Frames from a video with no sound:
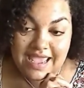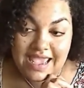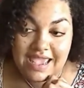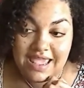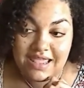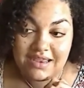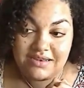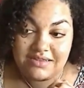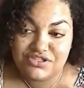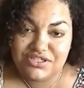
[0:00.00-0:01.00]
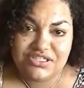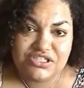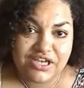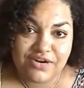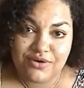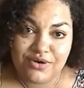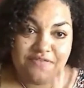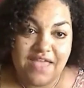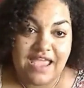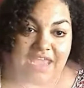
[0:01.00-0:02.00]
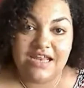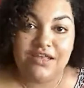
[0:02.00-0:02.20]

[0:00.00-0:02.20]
And just in general, if any